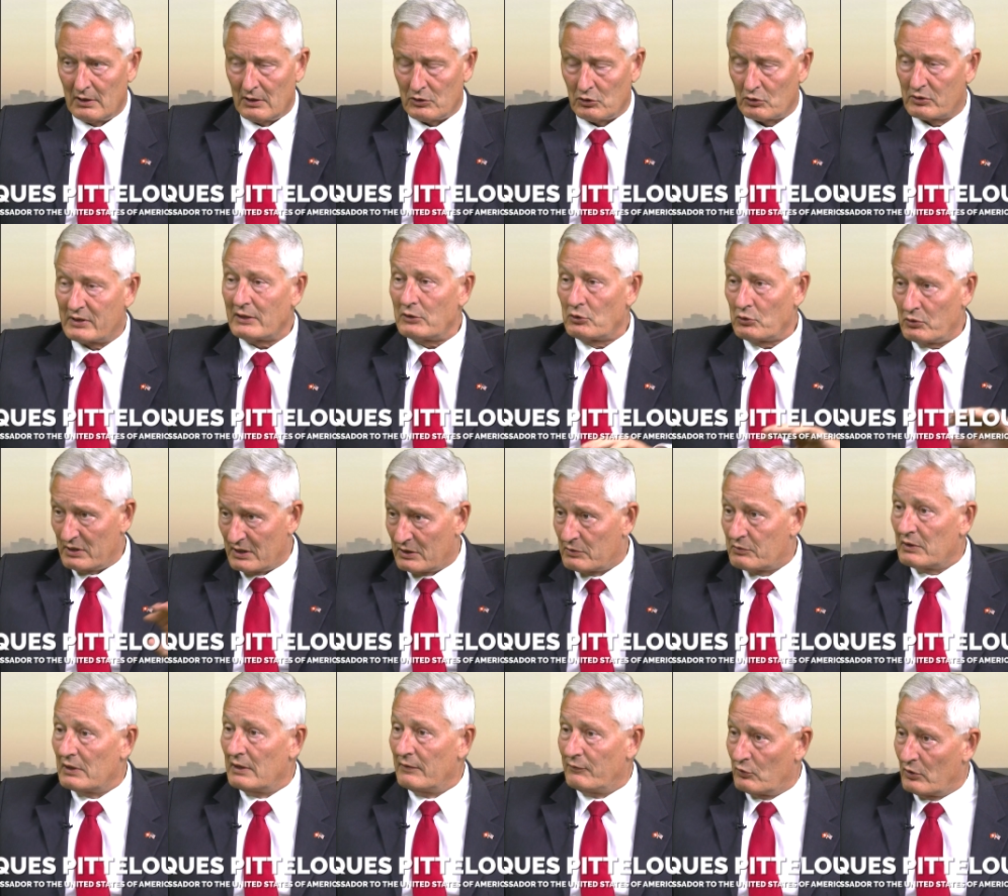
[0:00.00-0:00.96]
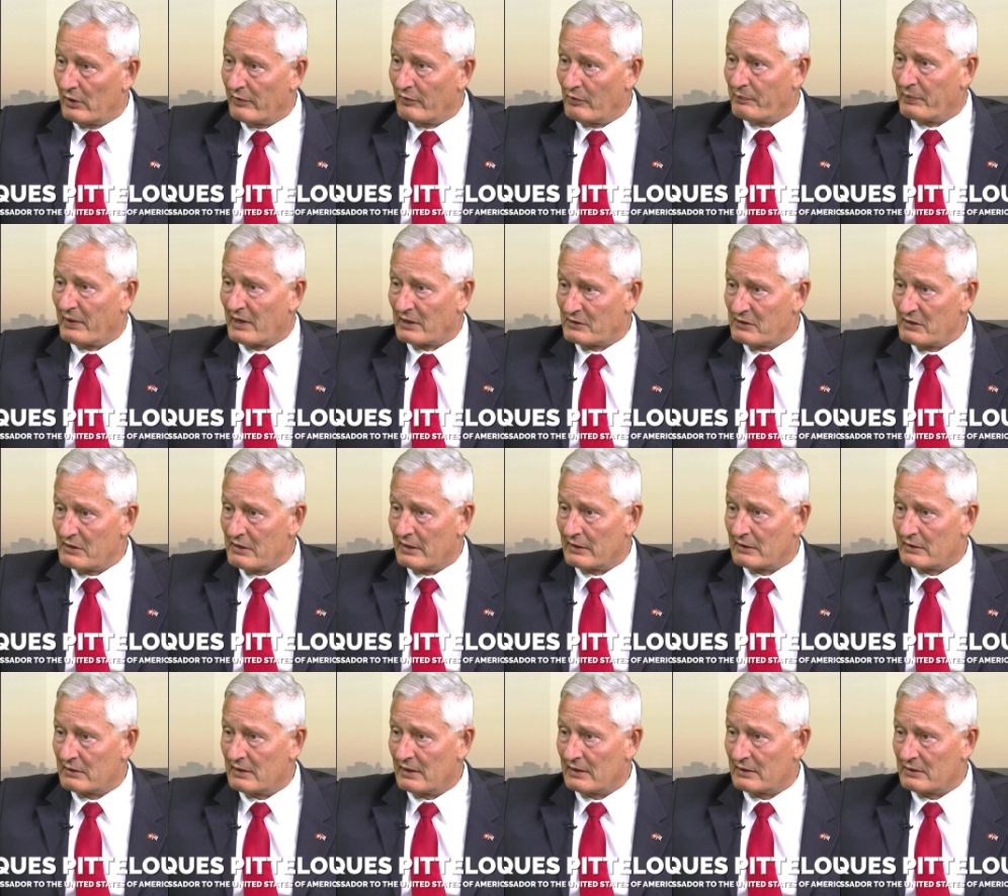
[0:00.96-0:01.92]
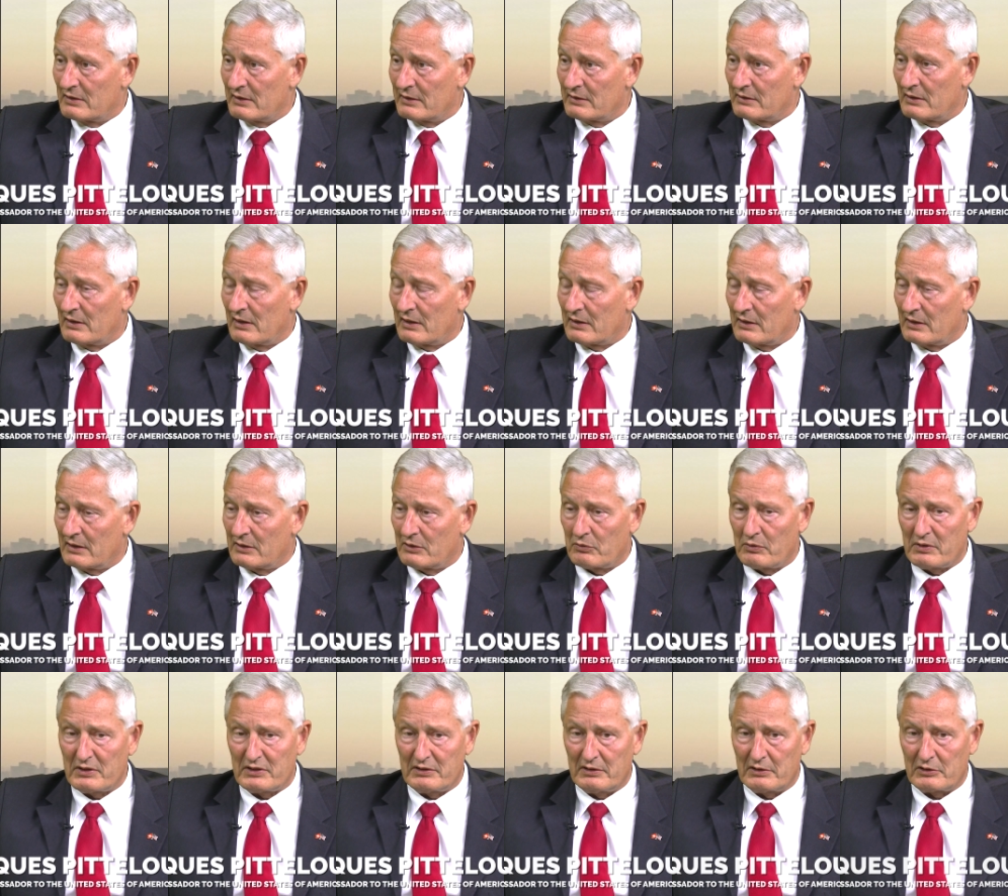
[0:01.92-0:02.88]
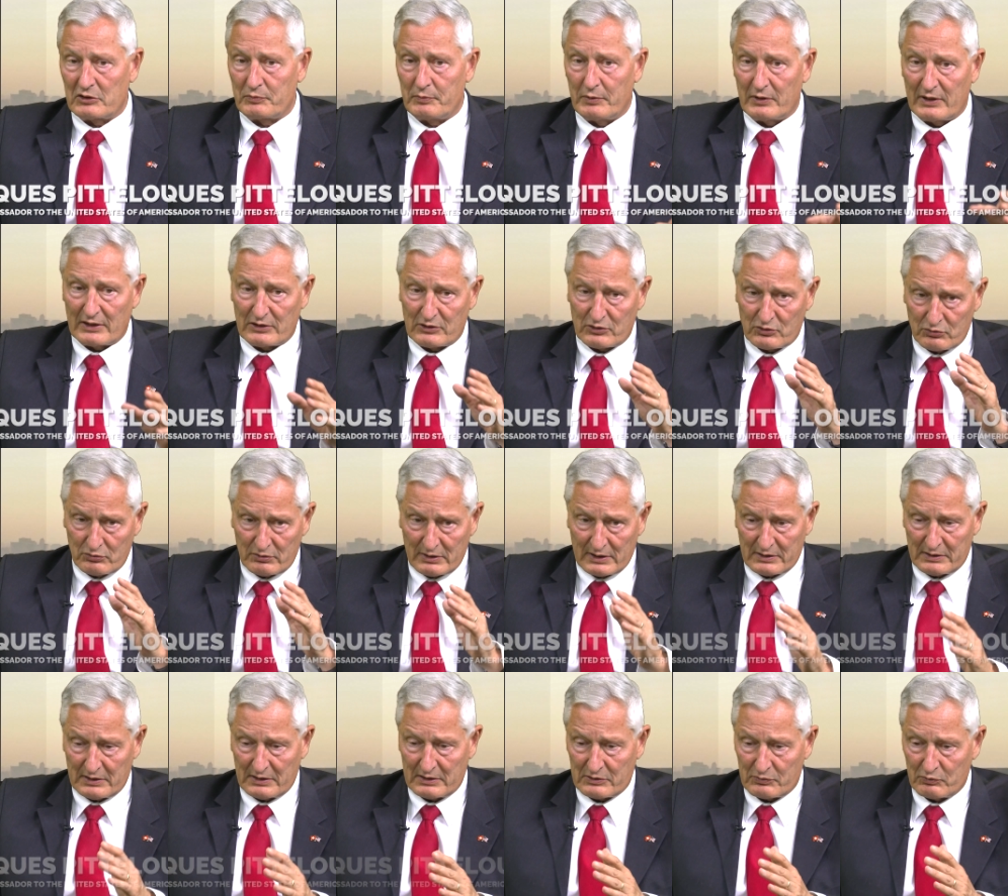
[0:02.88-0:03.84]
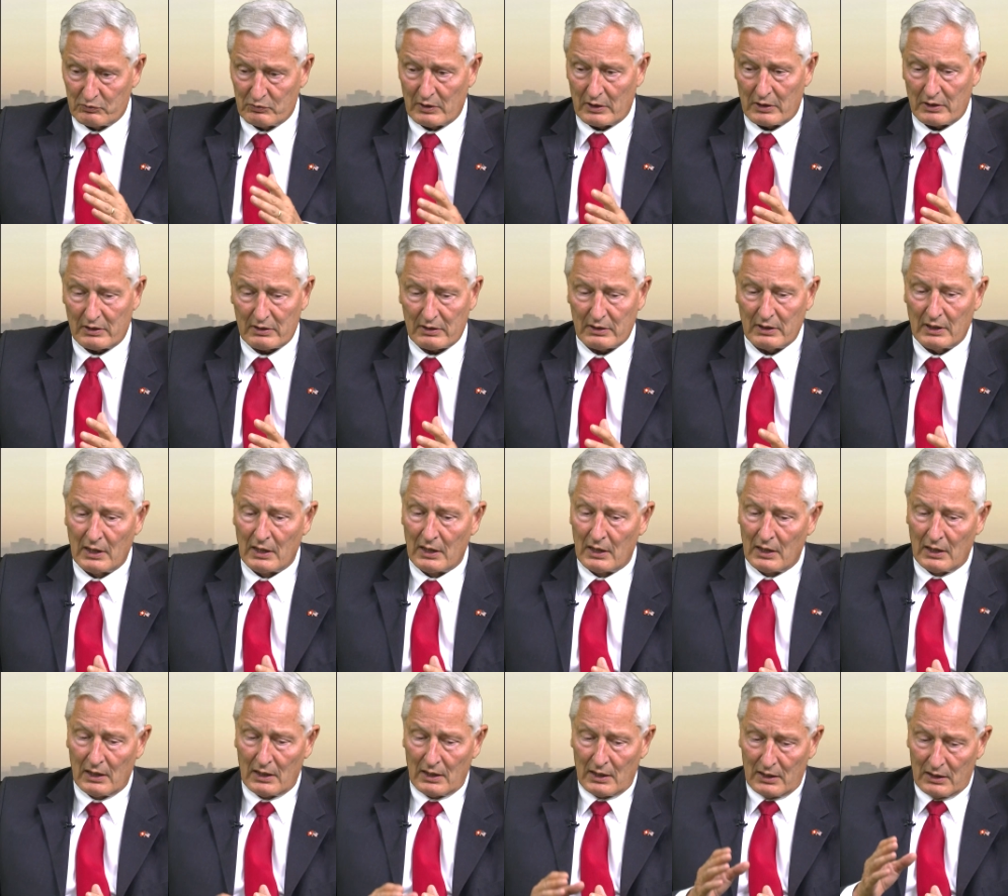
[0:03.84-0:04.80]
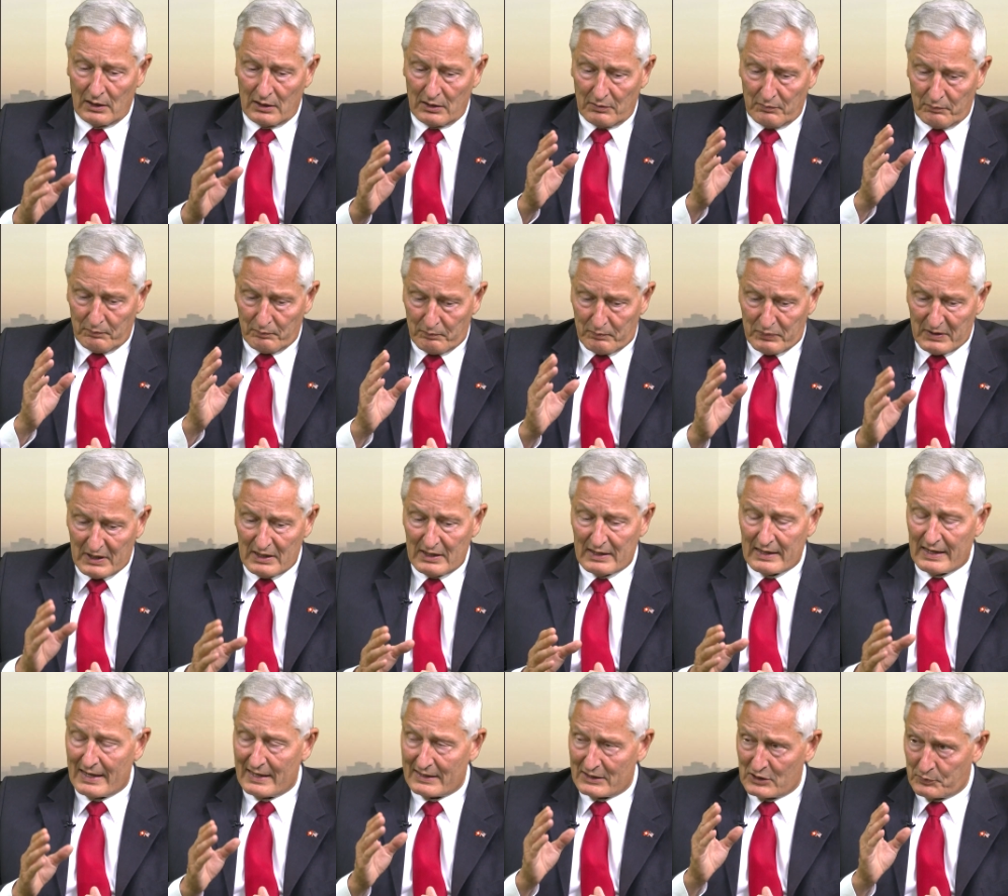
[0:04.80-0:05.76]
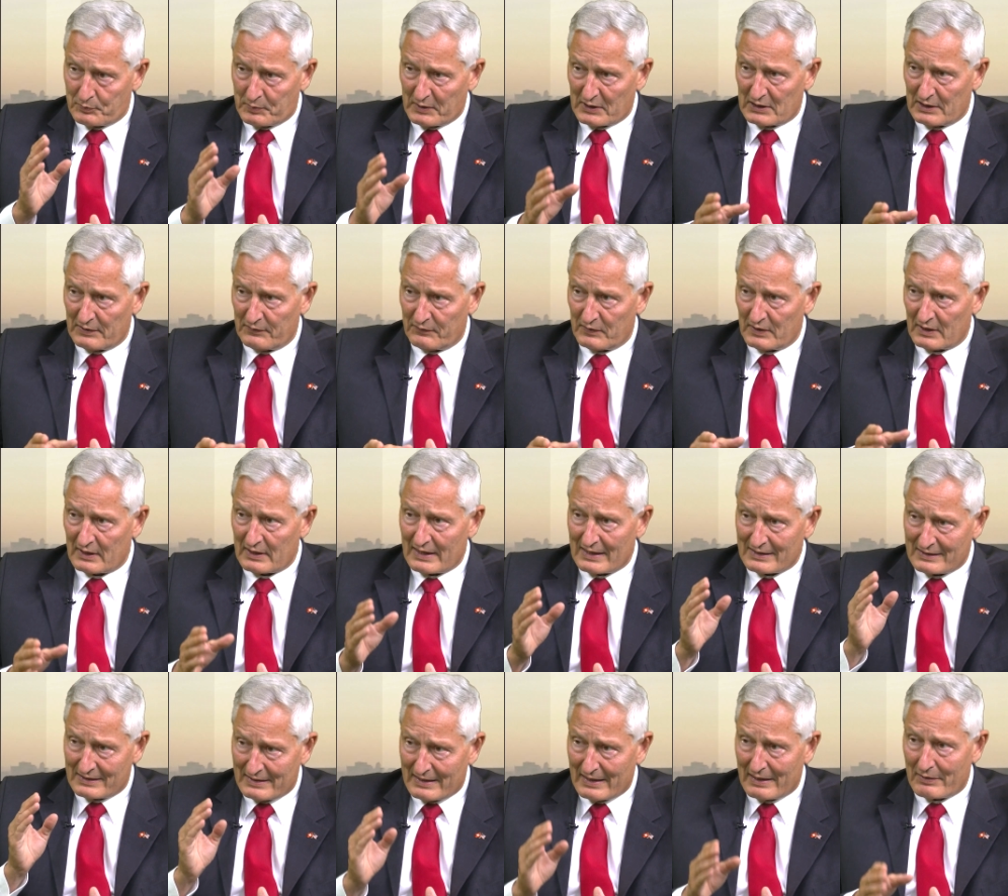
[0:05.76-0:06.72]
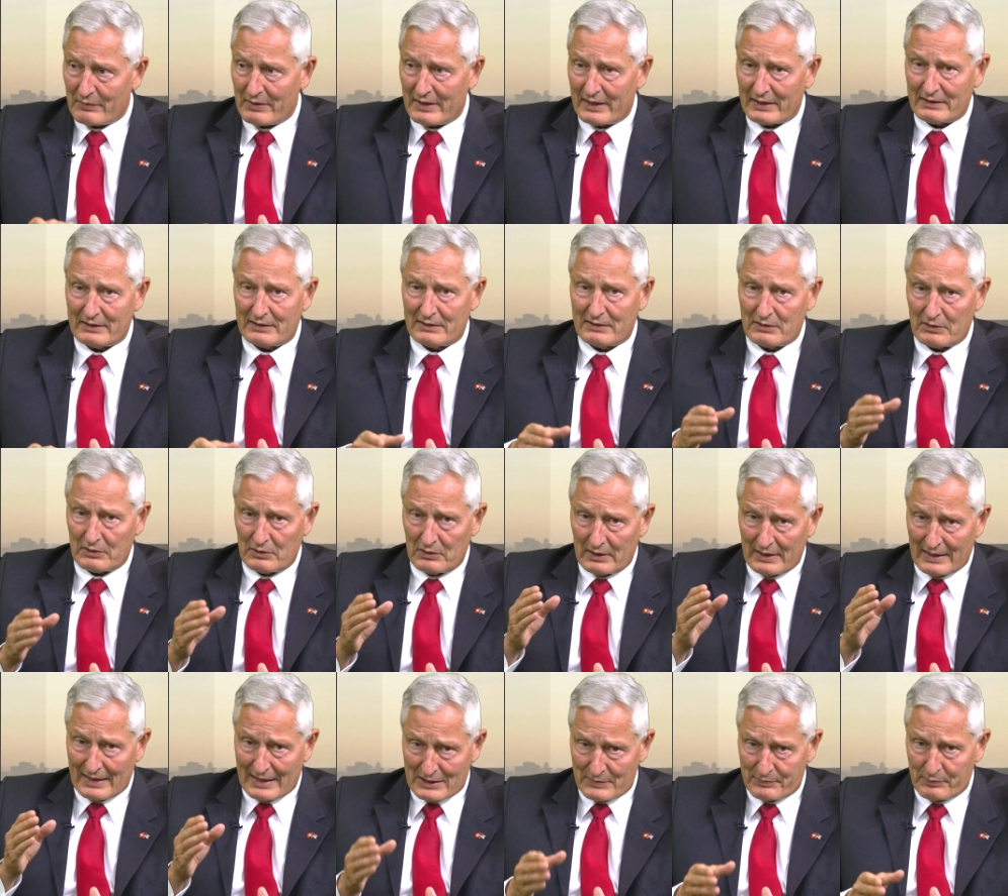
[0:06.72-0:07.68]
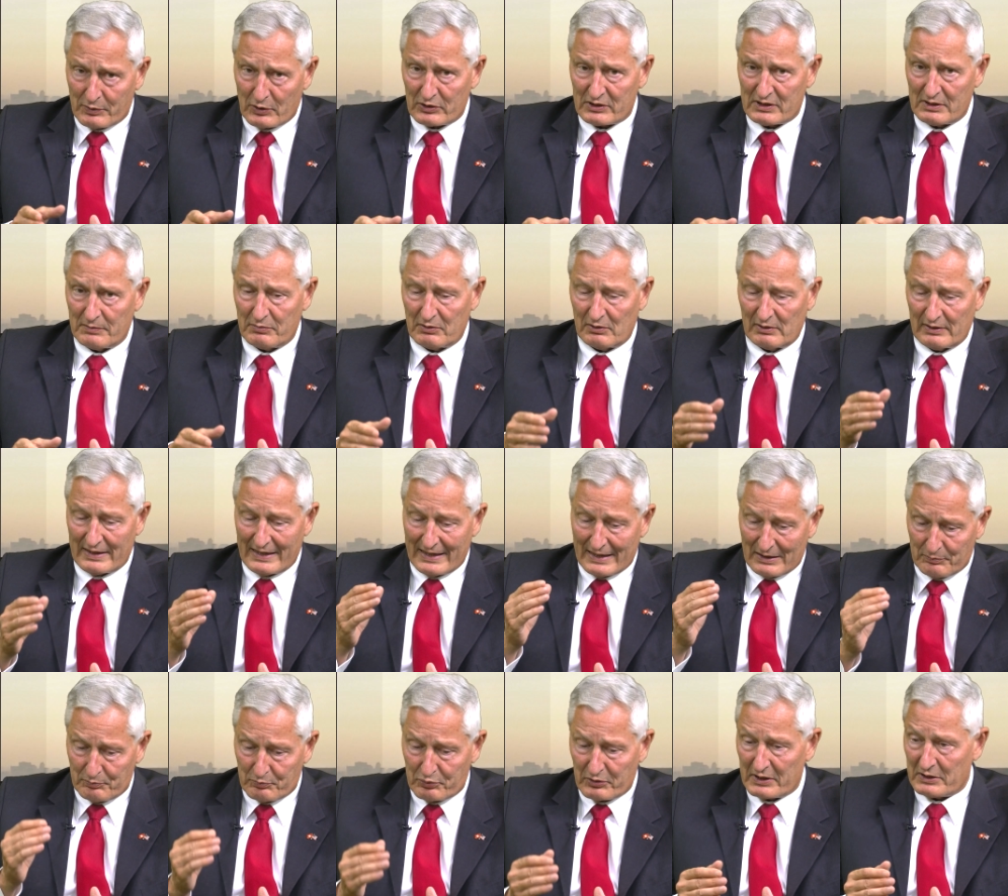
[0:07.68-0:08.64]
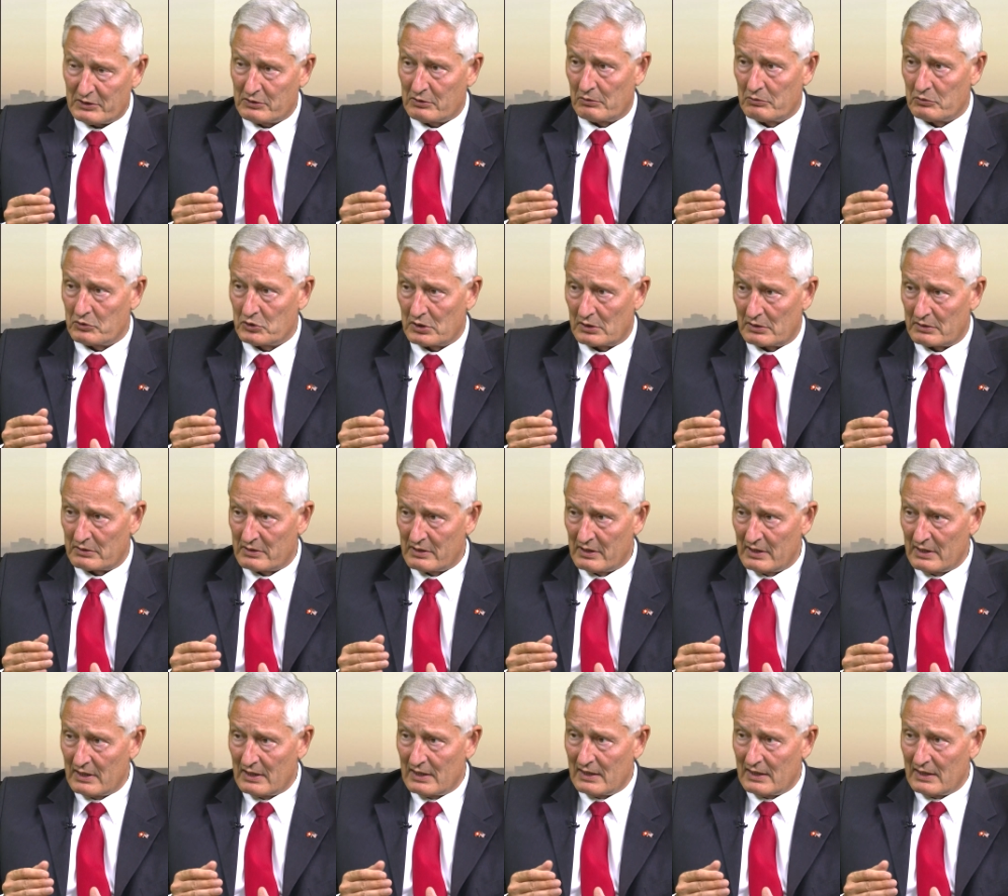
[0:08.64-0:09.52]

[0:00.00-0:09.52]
You can do it if you have a party at the residence, but as soon as it's work, be as specific, as direct as possible, and bring solutions.